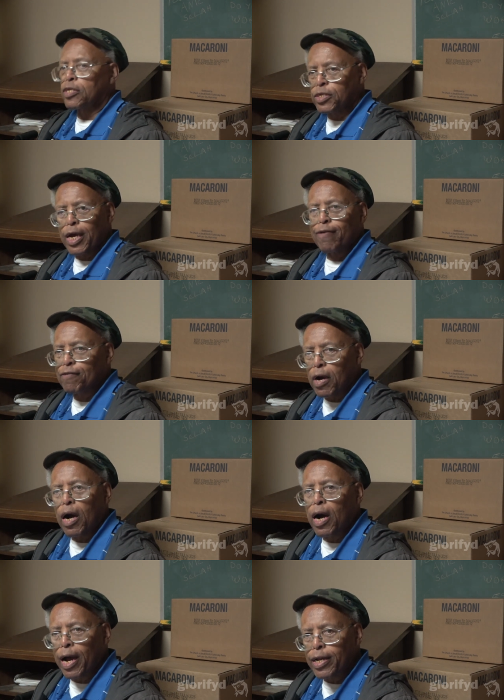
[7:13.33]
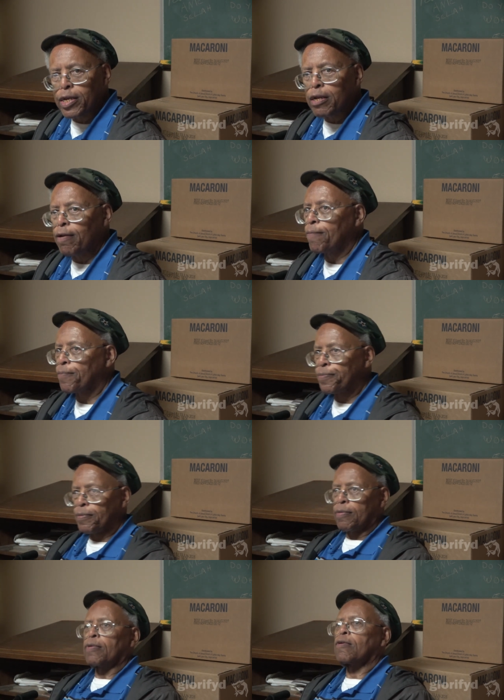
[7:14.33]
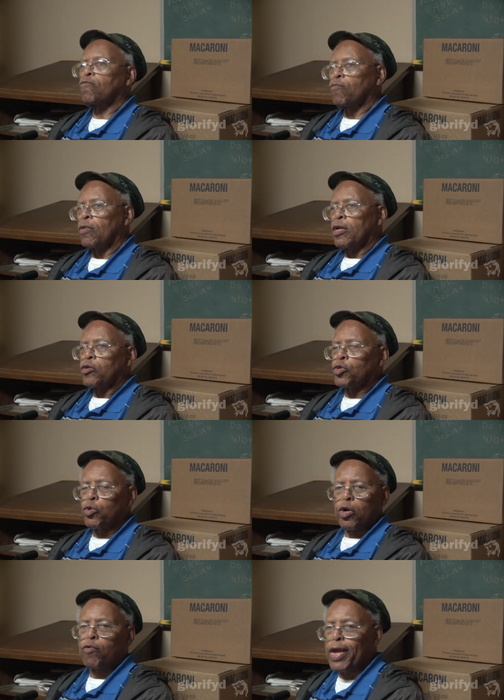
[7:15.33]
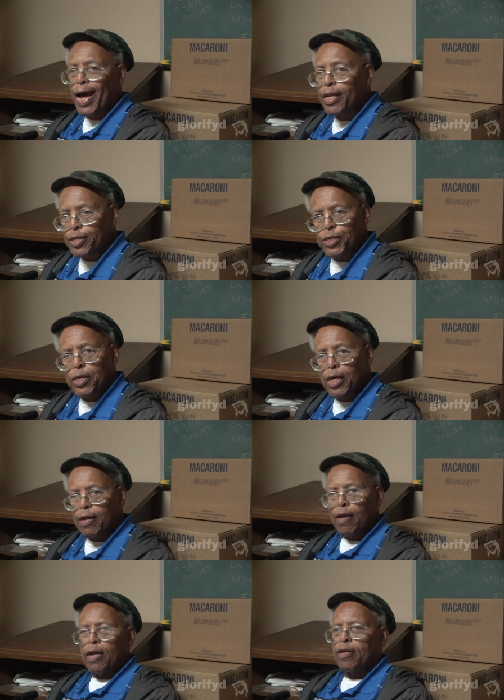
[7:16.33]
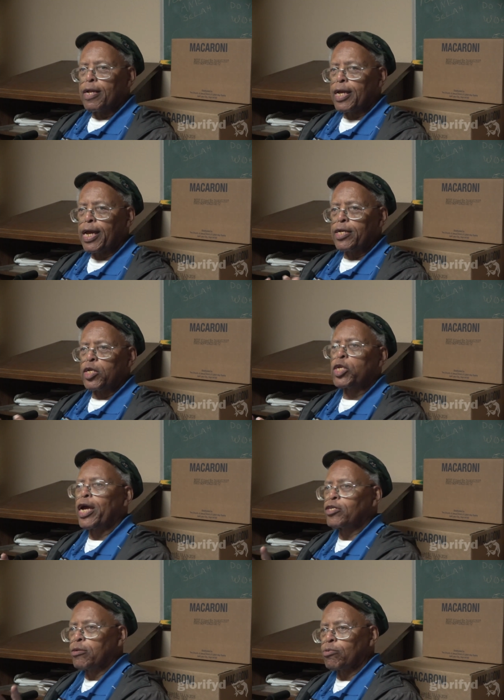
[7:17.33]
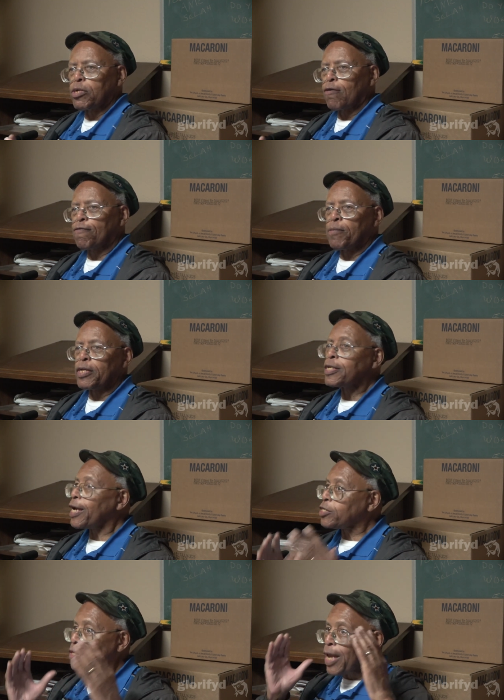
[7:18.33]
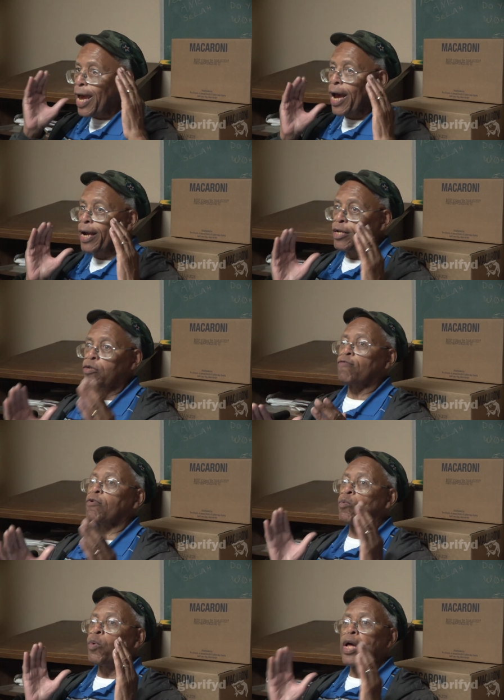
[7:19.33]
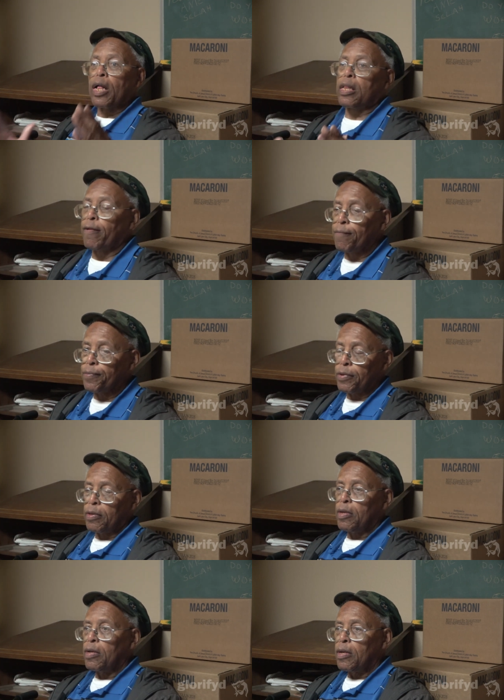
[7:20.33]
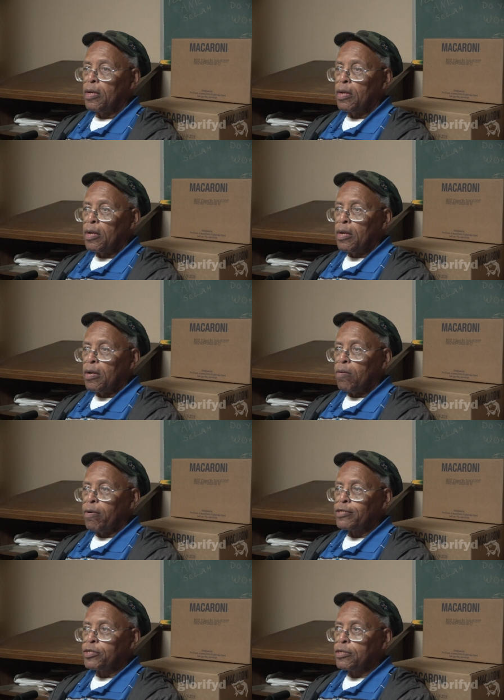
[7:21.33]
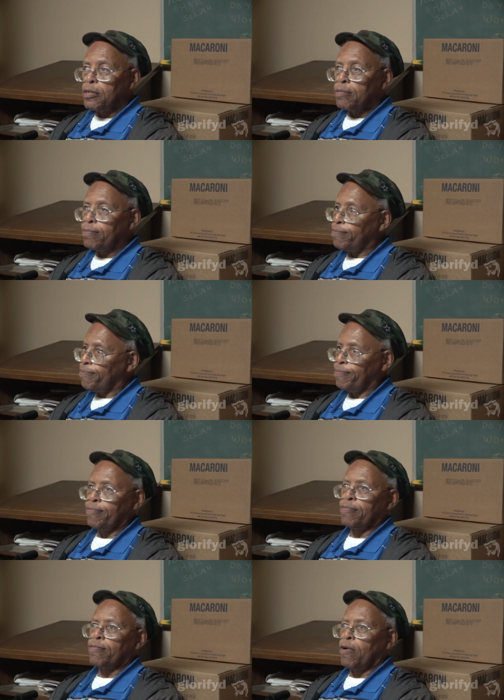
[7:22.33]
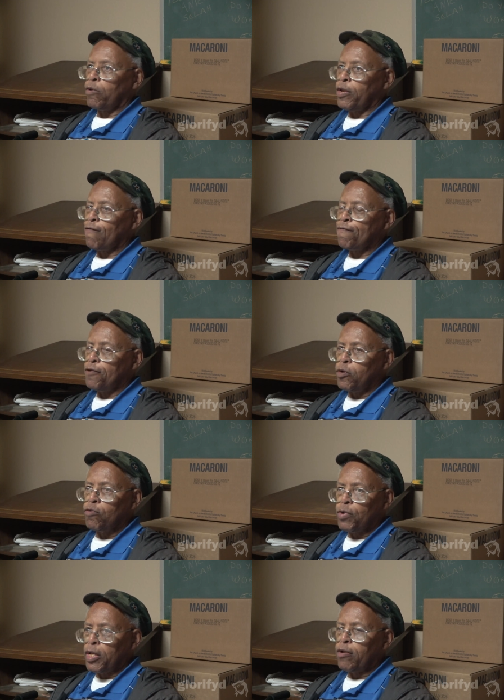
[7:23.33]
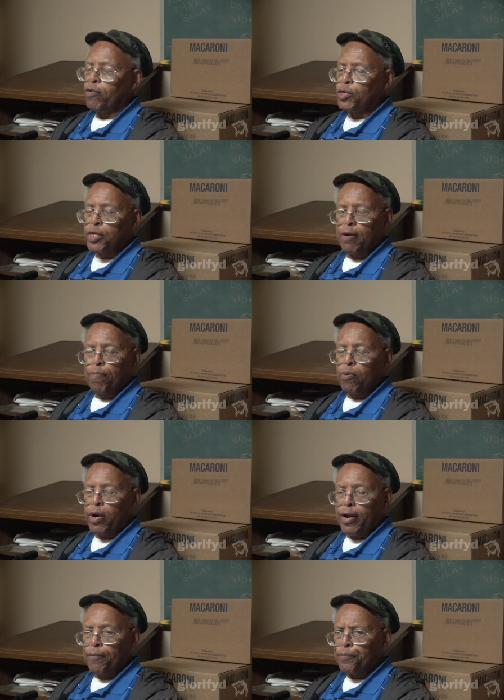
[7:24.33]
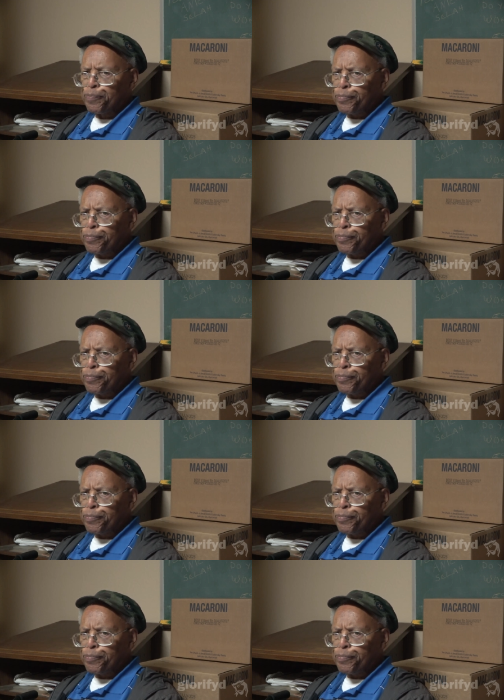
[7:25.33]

in the sight of God pseudo reality, they can't detach themselves from it. It takes an act of the will. Sure which only a few really reach that point